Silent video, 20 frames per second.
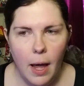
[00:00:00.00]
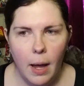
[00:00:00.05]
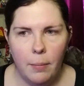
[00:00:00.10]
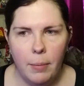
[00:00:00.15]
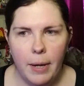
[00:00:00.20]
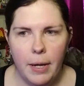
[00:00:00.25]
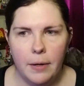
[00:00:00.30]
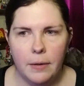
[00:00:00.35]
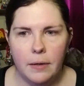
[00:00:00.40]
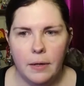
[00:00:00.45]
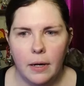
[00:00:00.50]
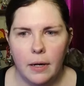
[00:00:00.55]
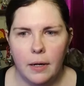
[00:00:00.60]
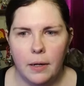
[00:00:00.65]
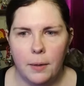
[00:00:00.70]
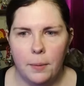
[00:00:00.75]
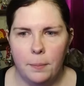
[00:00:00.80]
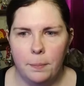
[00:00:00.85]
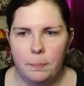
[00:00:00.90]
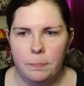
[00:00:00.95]
about
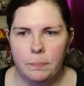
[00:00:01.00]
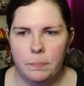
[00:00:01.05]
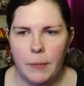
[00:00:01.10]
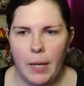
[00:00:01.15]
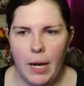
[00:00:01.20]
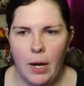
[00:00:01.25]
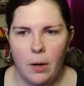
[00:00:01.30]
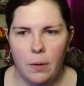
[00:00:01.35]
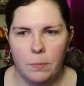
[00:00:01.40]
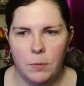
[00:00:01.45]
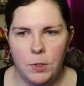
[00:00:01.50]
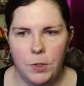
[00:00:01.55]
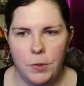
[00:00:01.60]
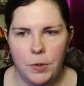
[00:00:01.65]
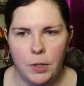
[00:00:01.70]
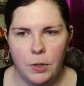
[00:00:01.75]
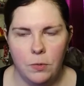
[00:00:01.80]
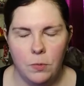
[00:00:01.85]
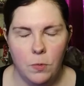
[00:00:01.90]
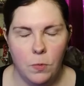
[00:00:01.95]
how I'm
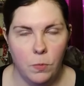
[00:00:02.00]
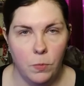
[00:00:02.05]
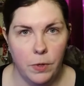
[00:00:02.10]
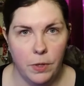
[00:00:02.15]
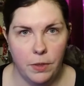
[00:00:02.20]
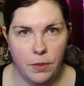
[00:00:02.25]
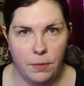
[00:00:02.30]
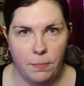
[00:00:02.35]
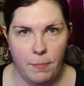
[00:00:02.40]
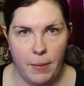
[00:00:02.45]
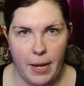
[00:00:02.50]
doing with